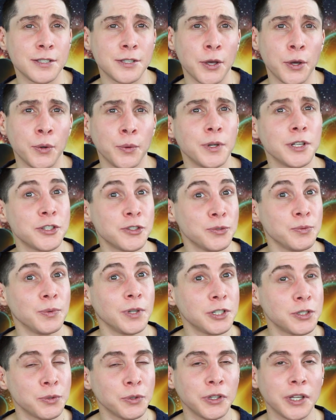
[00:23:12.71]
So
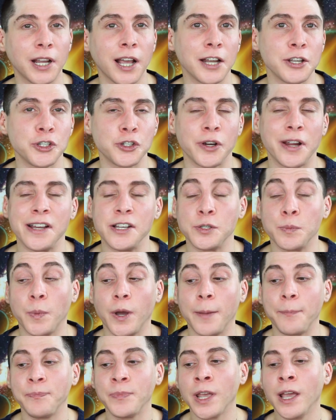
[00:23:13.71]
it's really kind of strange,
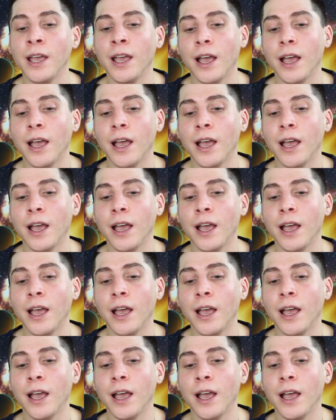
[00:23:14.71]
but